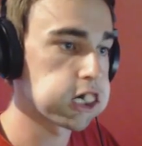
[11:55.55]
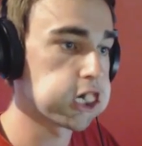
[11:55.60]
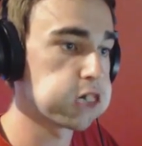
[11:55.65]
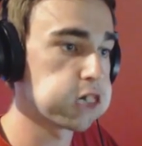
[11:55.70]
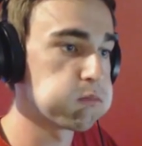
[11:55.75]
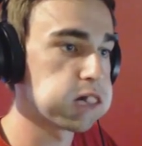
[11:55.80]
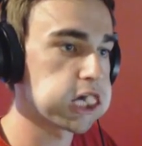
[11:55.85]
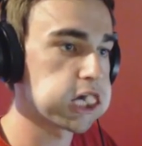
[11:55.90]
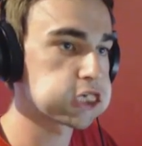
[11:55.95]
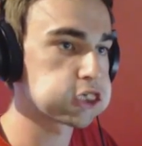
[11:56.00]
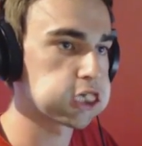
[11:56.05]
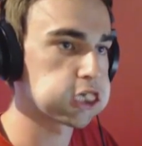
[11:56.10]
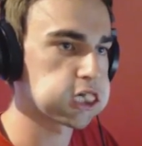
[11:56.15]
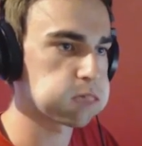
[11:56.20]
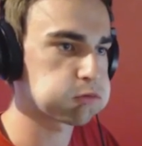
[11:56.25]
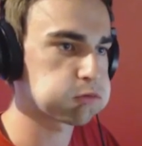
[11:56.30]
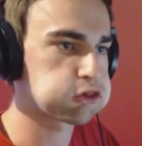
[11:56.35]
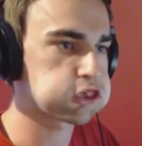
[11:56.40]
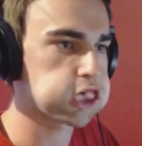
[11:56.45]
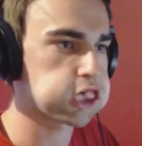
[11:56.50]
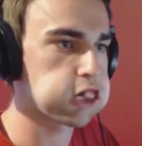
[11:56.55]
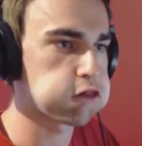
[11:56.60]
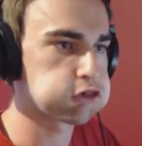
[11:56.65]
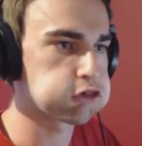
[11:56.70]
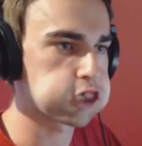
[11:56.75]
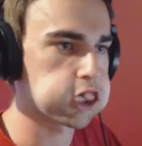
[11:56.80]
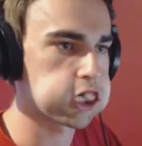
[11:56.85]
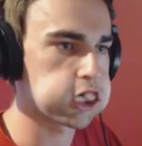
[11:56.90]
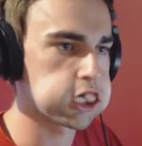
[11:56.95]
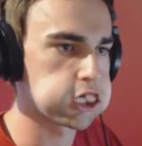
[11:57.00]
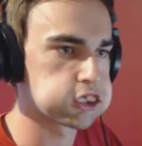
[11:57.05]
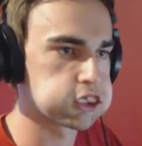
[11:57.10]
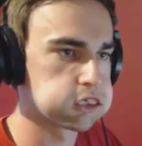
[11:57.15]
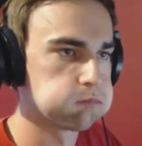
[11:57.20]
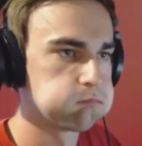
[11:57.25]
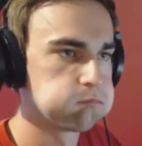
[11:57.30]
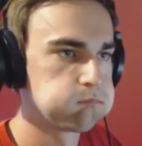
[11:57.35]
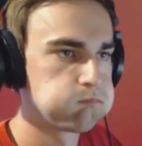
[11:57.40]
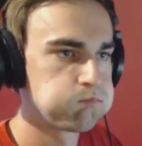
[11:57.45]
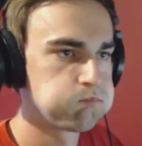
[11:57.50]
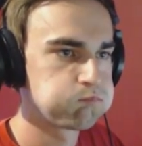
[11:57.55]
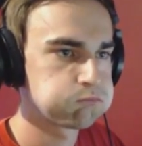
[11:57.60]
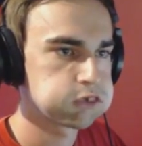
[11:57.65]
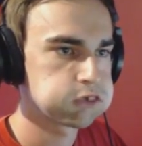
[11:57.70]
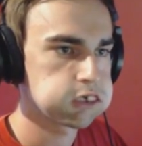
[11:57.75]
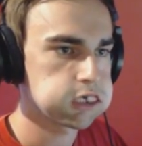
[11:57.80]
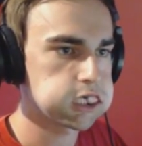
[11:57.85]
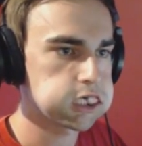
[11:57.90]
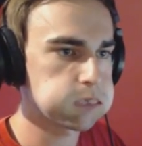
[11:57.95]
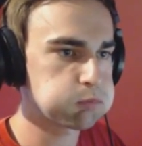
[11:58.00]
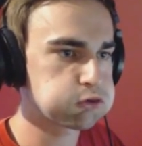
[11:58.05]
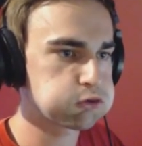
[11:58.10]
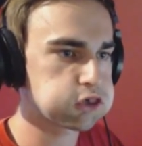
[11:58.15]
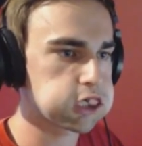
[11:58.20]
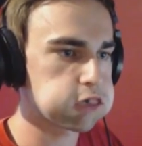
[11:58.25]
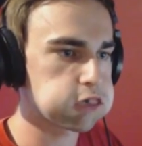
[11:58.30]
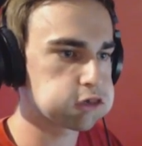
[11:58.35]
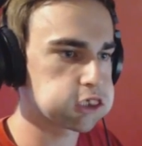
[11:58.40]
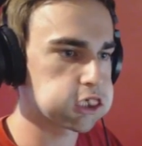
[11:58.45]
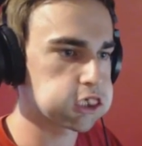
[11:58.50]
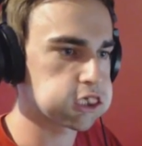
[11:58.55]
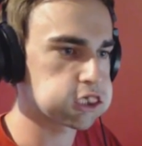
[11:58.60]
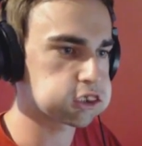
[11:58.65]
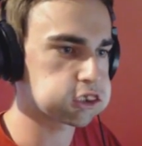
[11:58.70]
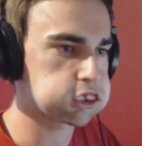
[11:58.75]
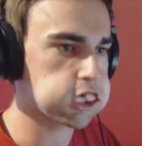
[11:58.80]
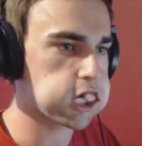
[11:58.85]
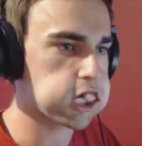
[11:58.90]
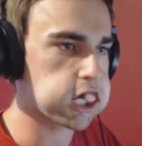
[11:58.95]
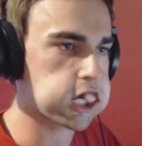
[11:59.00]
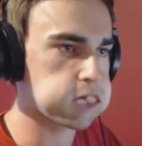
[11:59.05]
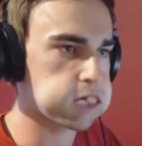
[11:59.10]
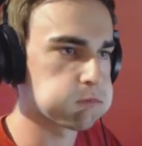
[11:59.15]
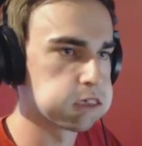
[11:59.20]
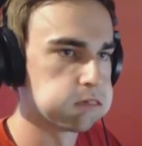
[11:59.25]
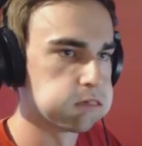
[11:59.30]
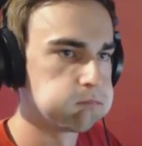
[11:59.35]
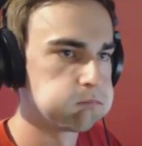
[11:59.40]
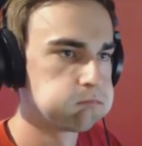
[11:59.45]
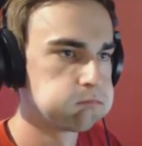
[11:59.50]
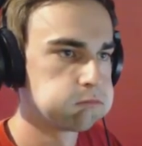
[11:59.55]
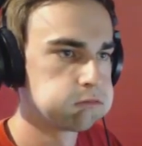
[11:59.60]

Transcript: Oh my god, I'm so good! I'm so good at this game!